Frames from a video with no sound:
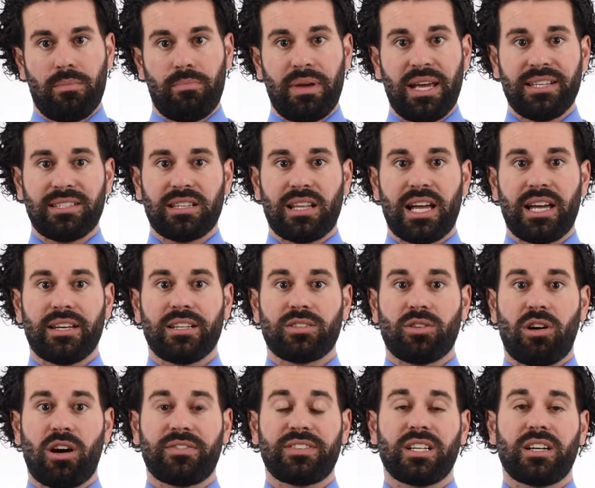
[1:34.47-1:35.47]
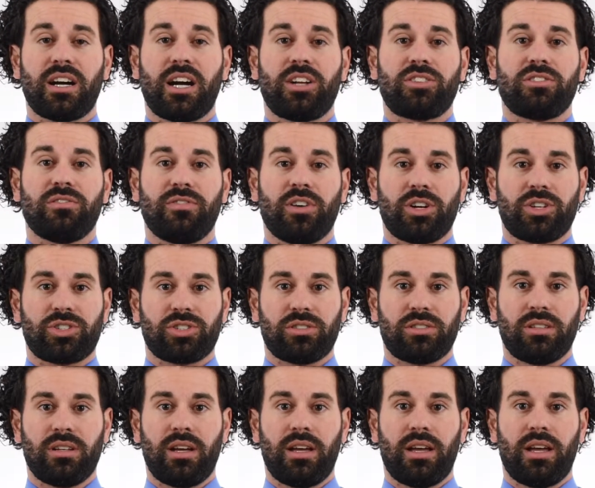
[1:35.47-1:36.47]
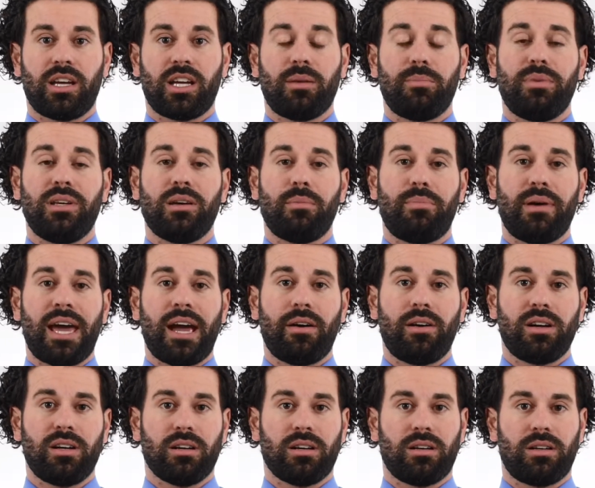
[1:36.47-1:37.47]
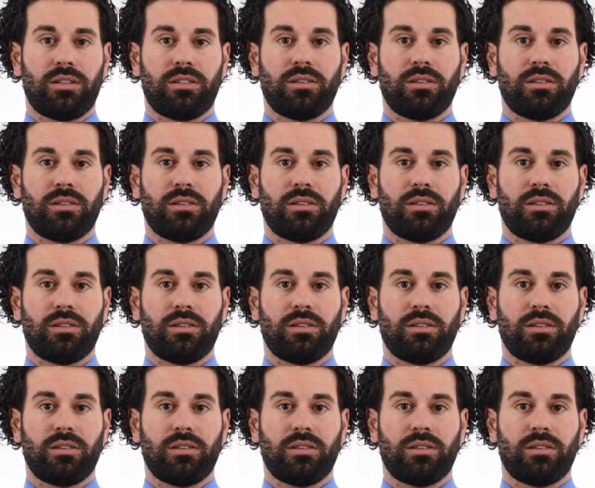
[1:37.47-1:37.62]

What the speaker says: Baseline is often controversial and can be a barrier